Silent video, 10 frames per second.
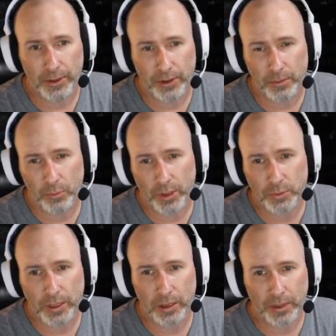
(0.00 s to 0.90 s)
Grimwatch
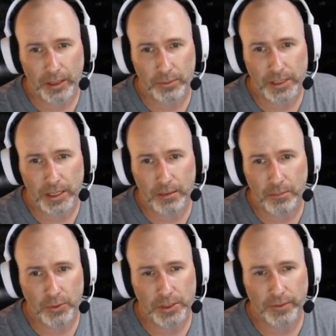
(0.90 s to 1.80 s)
went up, like we said.
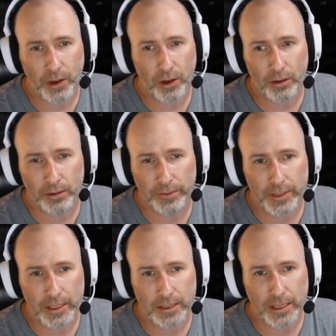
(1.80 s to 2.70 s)
Most of all of
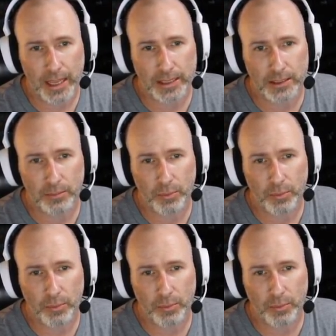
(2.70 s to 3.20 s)
these had some